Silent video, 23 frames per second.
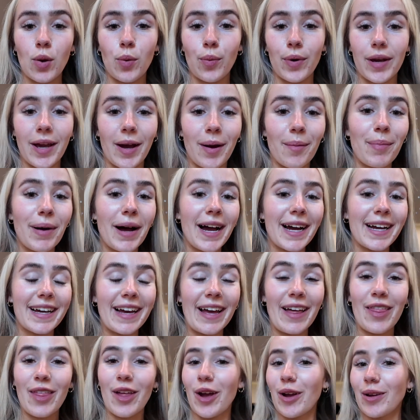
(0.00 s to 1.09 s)
We are back
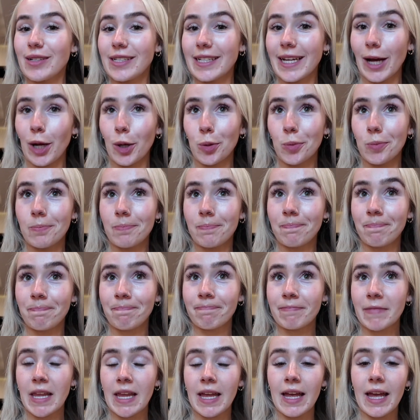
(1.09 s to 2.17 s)
at the hotel,
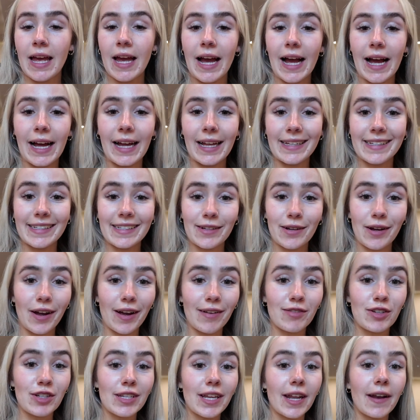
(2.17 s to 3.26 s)
and
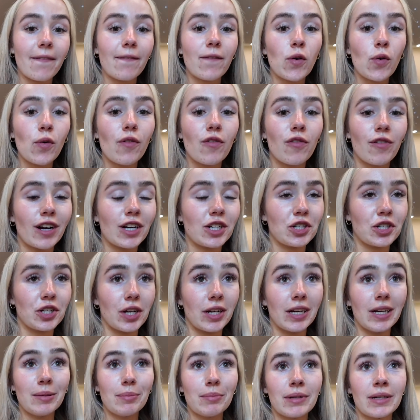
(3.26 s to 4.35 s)
I've just had a full freshen
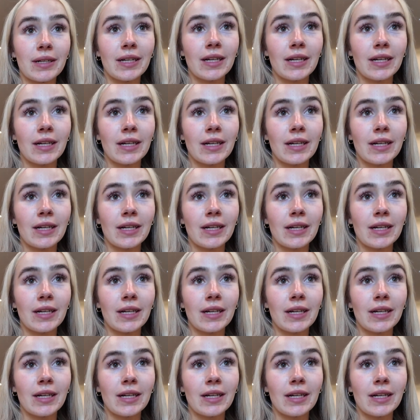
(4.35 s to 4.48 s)
up,